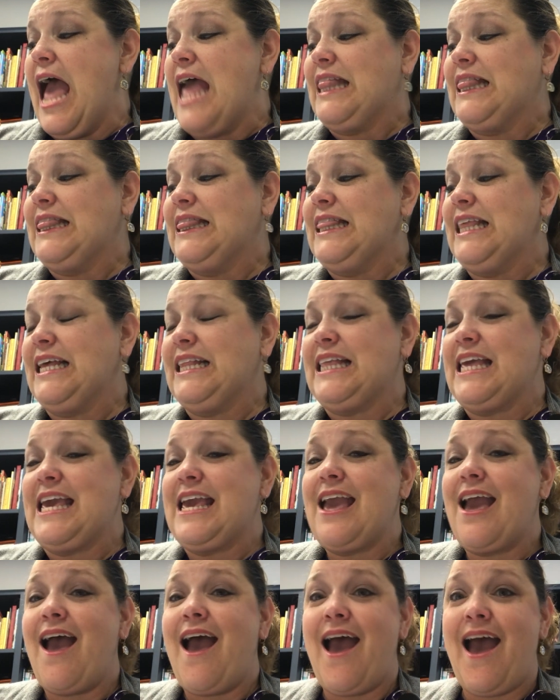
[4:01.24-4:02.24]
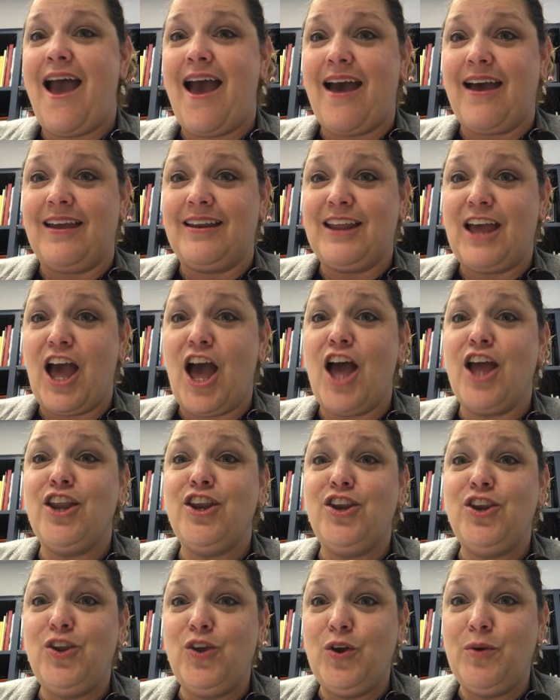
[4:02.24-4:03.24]
and Lilly had a
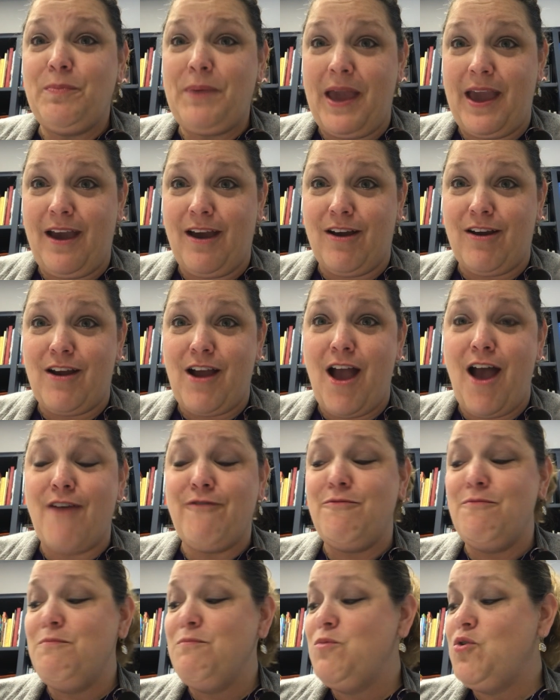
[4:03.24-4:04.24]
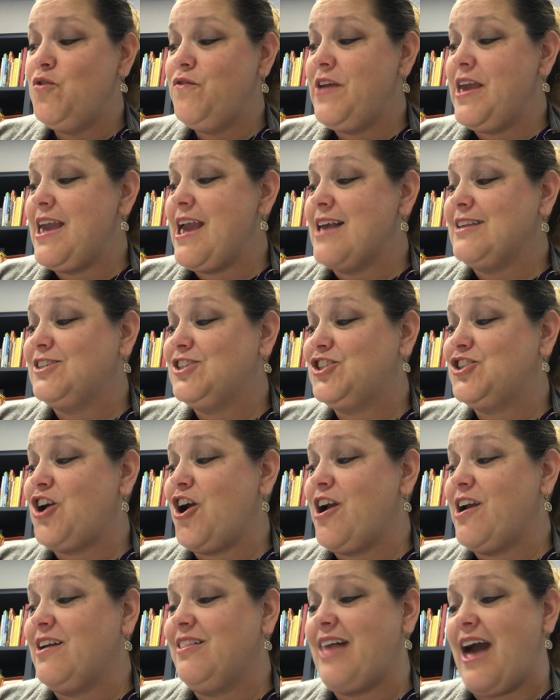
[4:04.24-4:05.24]
new pair of movie
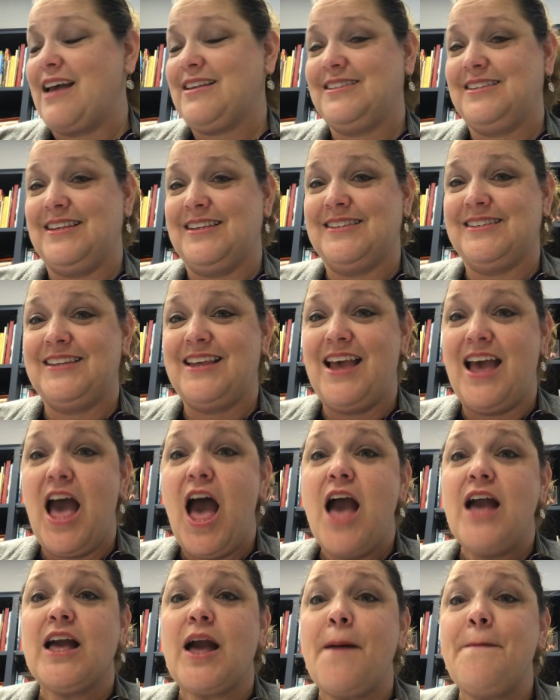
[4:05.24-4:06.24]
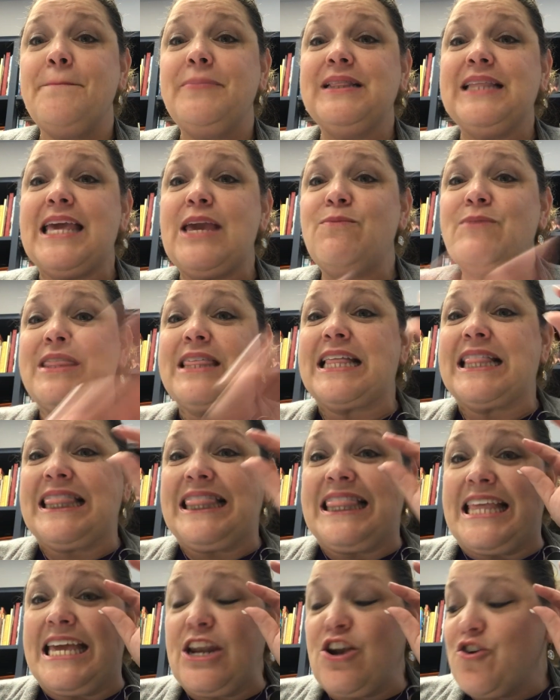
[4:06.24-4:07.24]
star glasses, complete with
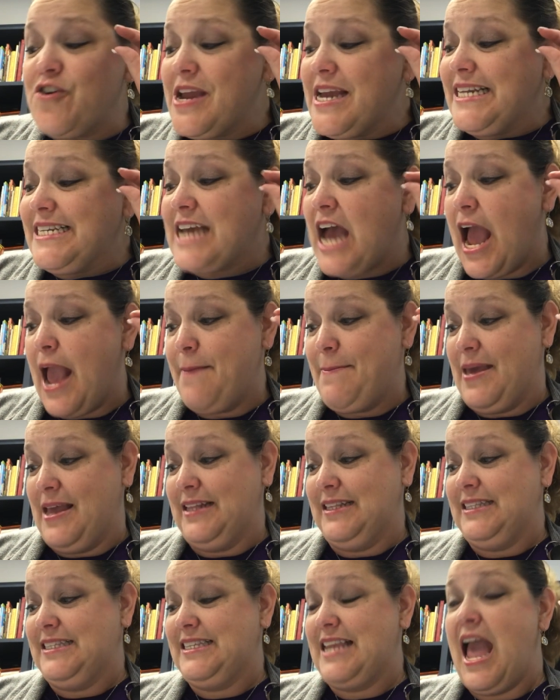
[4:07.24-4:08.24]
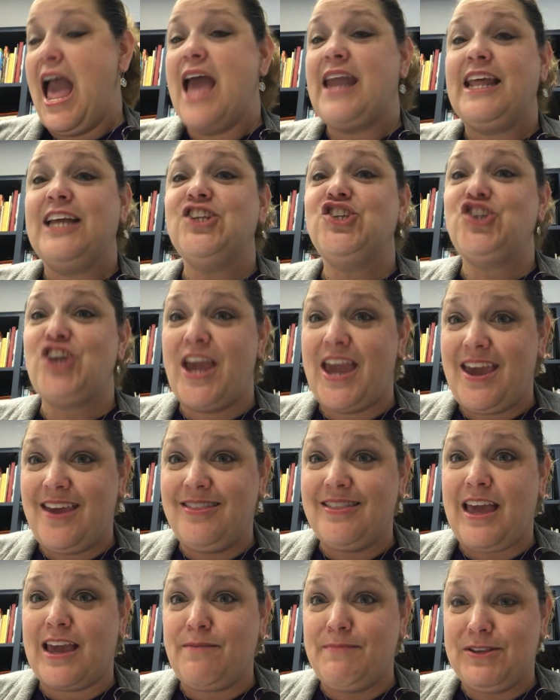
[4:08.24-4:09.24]
glittery diamonds and a
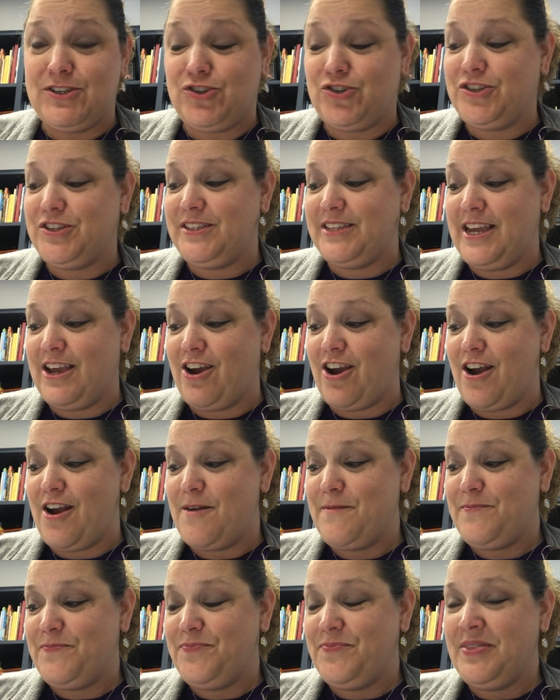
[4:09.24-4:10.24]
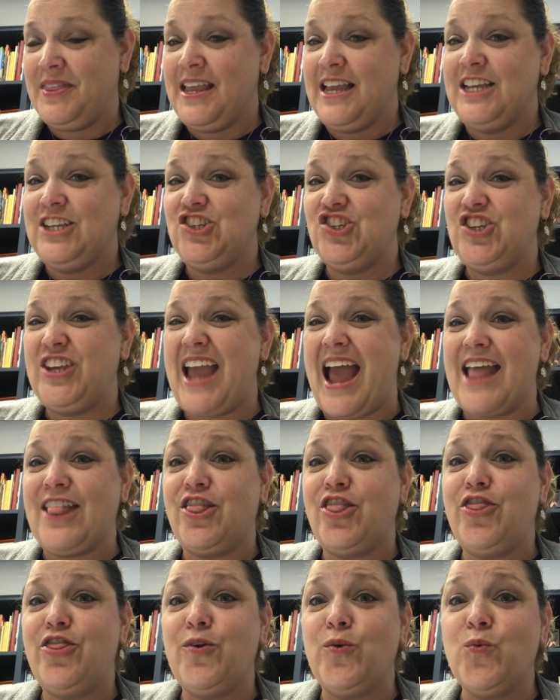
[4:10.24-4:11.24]
chain like Mr. Slinger. She
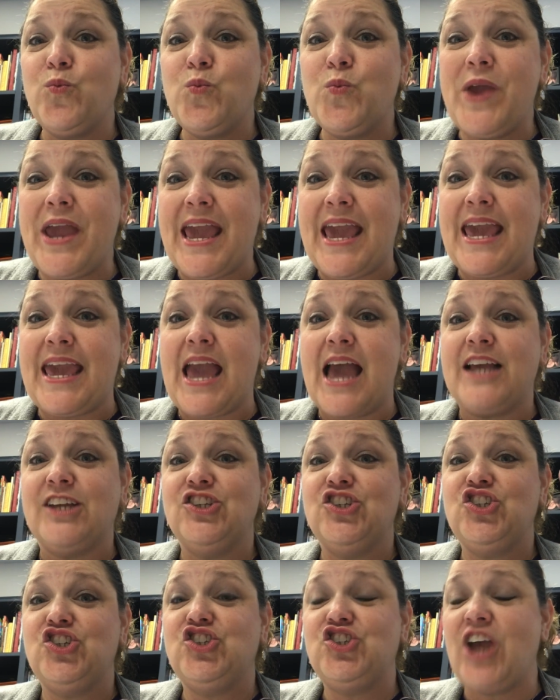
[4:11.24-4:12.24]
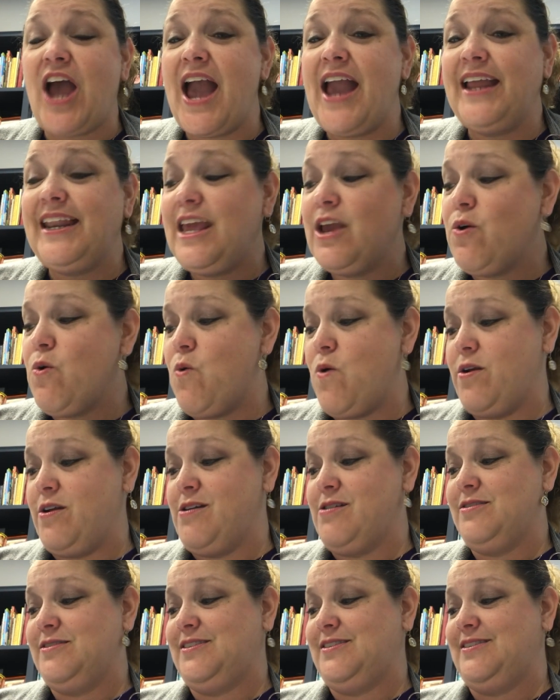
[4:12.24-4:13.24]
had 3 shiny
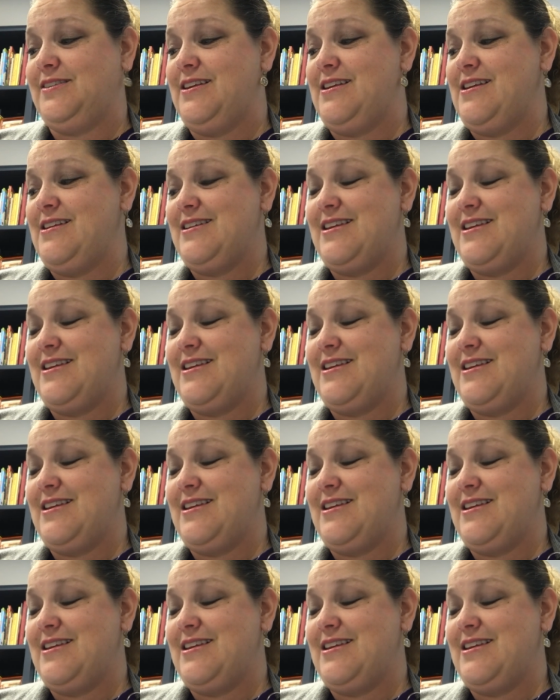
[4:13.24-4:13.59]
quarters.